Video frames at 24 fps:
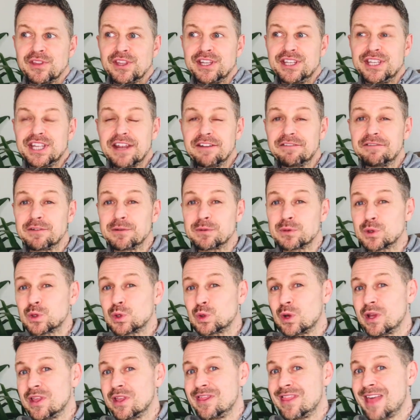difference
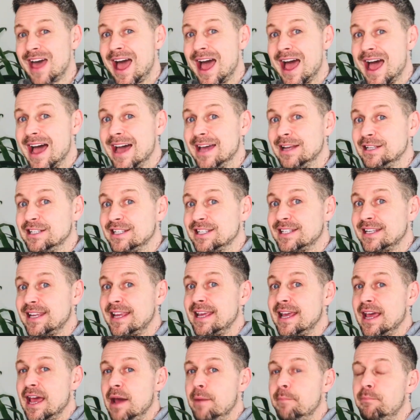between that and,
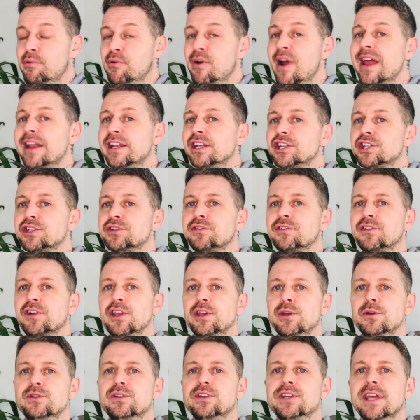say, a branch
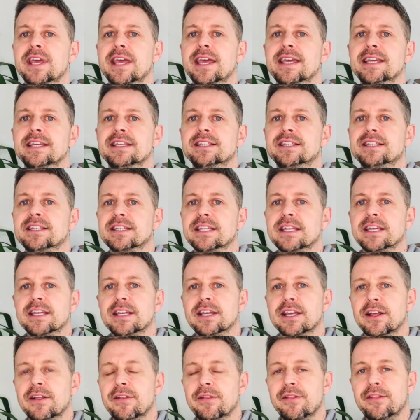flute is
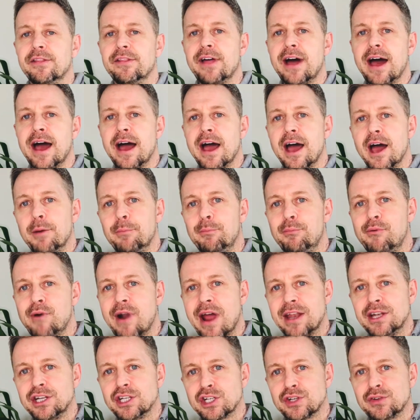that a
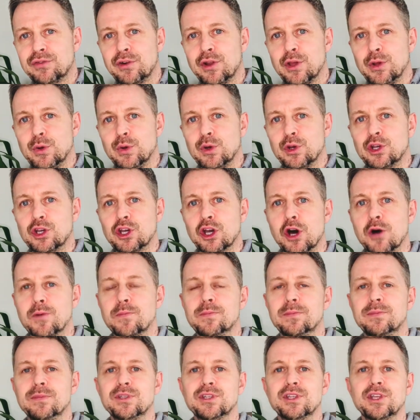branch flute
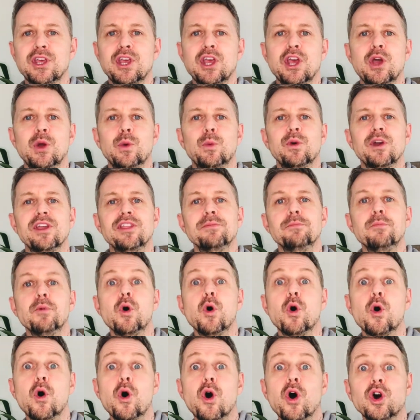comes with
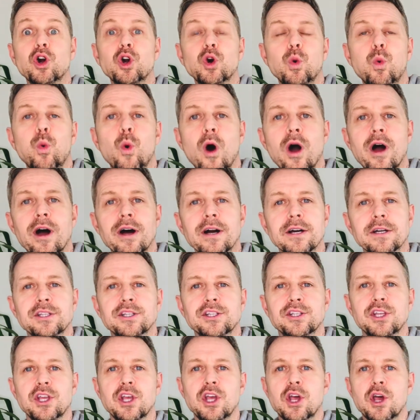more
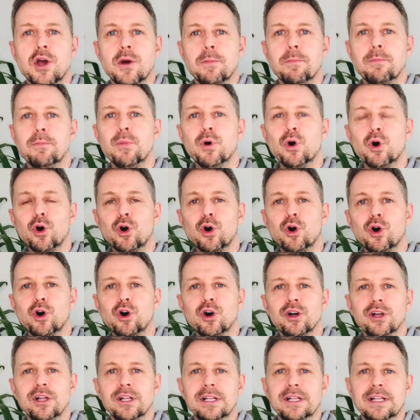quirks,
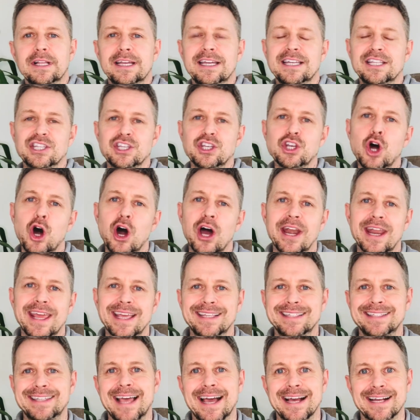more. It's not an
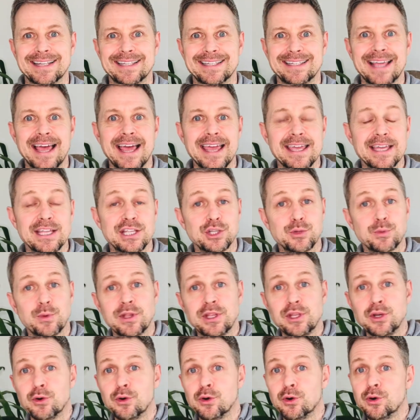exact science when
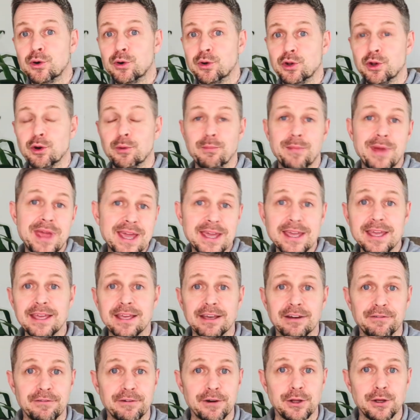you're making
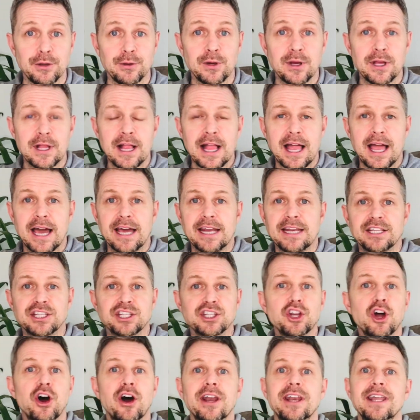a flute, and it's
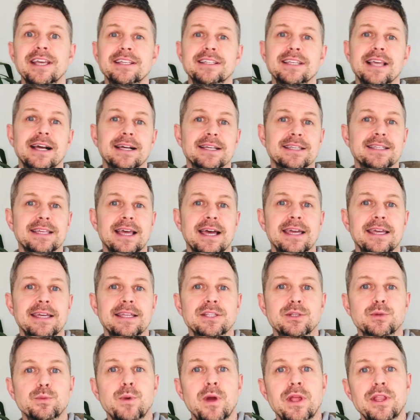not an exact
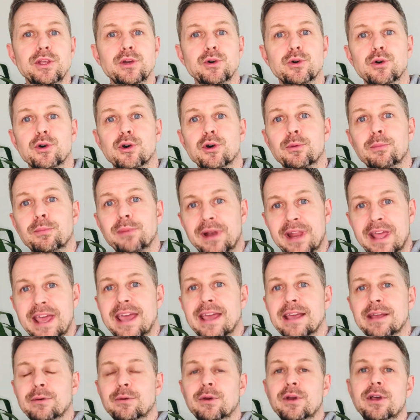science when you're
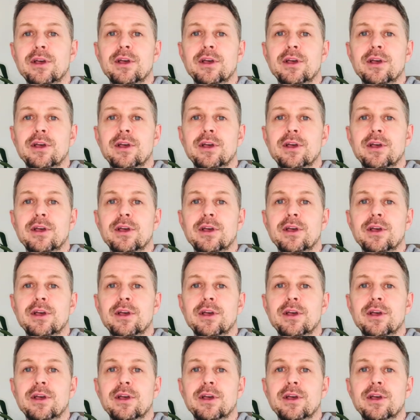playing,